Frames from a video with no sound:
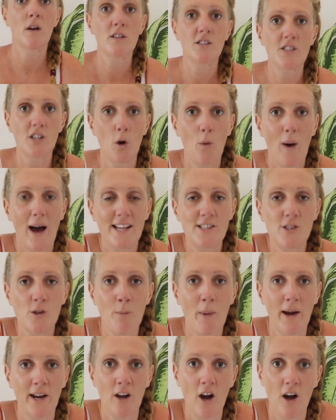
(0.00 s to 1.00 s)
So, as you
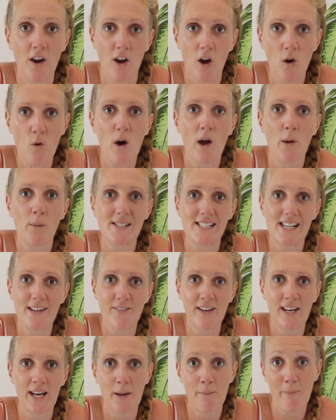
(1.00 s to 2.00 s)
might not know, I was
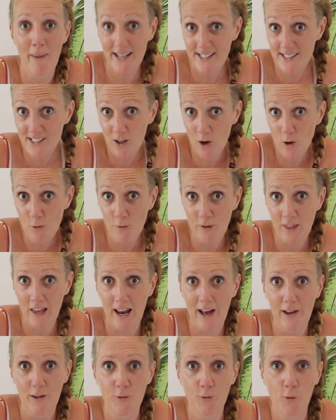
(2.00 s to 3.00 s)
living in Mexico for the
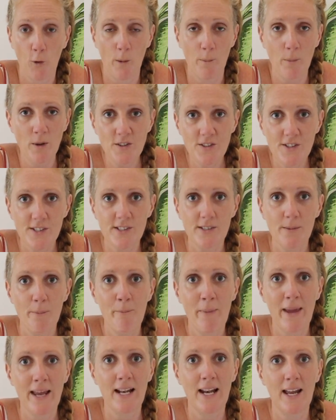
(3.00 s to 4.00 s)
last 4 months.
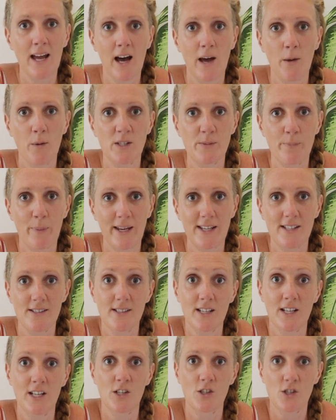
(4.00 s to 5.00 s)
Mainly, I was
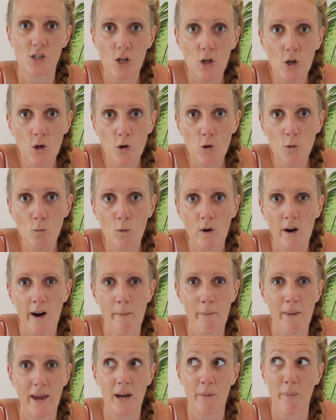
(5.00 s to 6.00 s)
based in Tulum, where
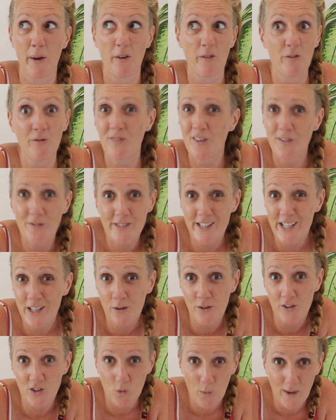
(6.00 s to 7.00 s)
I made about 15
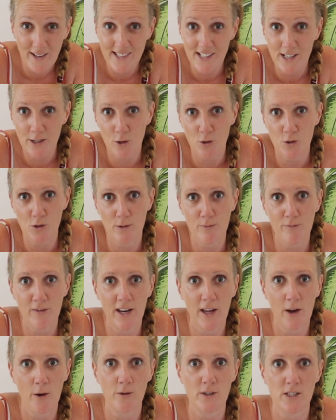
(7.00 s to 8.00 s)
or 20 YouTube
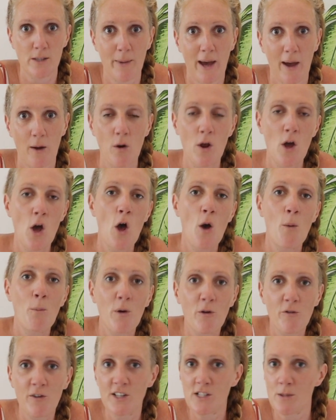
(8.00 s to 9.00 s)
videos about
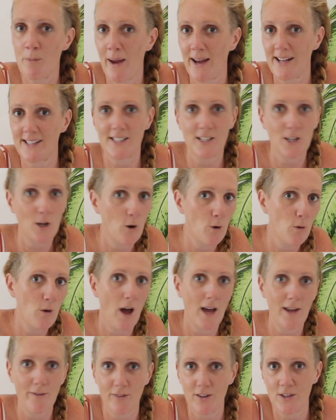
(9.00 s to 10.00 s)
moving to Mexico,
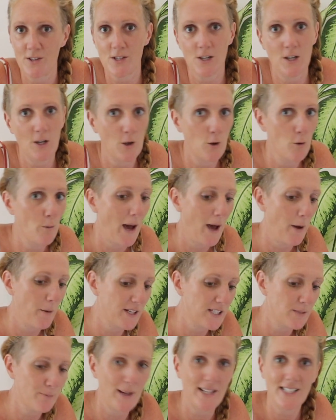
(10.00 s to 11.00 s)
life in Tulum, how
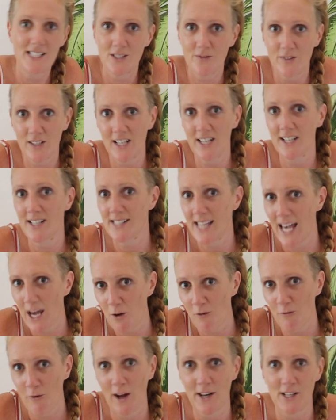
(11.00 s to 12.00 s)
expensive it is, how
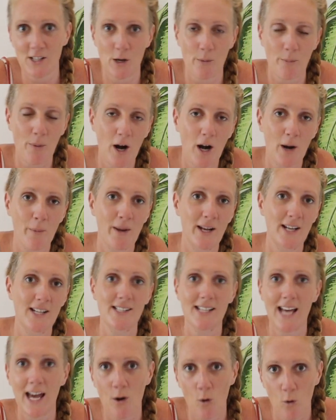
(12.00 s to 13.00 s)
to find an
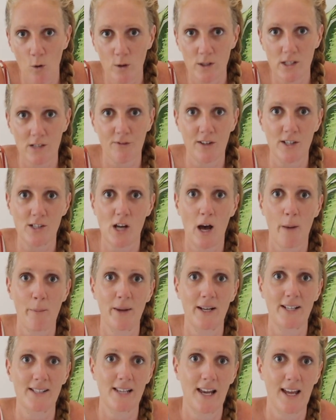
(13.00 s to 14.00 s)
apartment, and all different
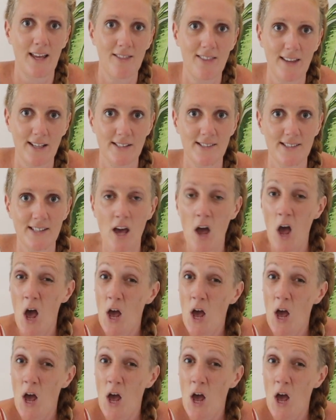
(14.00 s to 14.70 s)
topics like this.